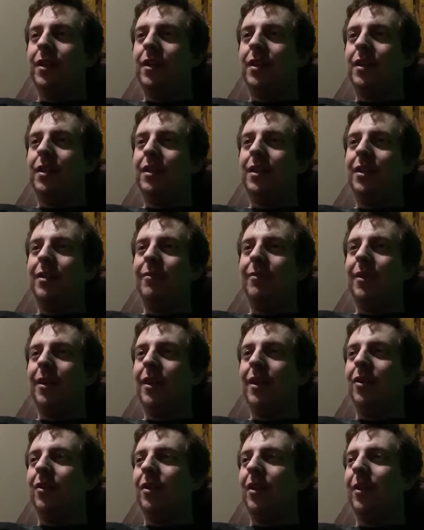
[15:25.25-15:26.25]
the
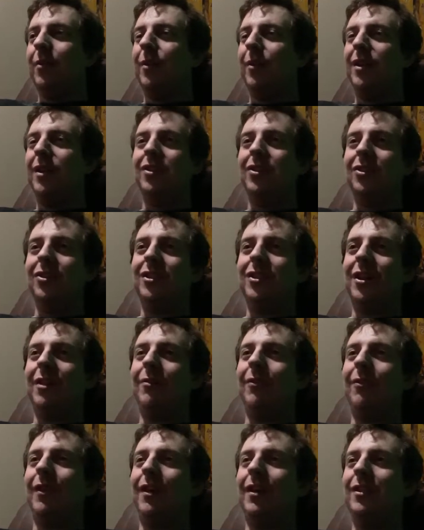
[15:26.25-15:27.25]
video, okay, we still stay
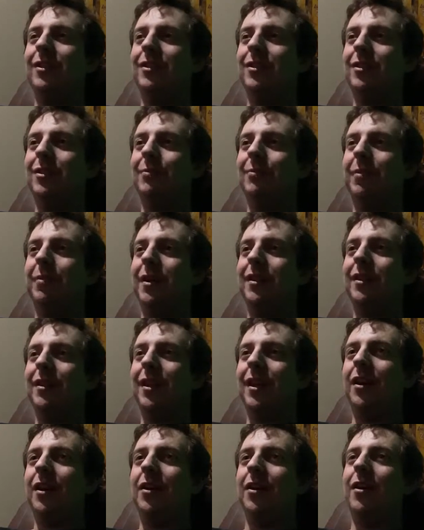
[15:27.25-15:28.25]
friends, but
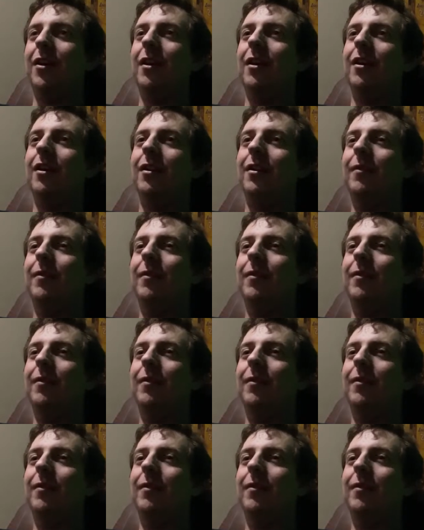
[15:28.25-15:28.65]
they are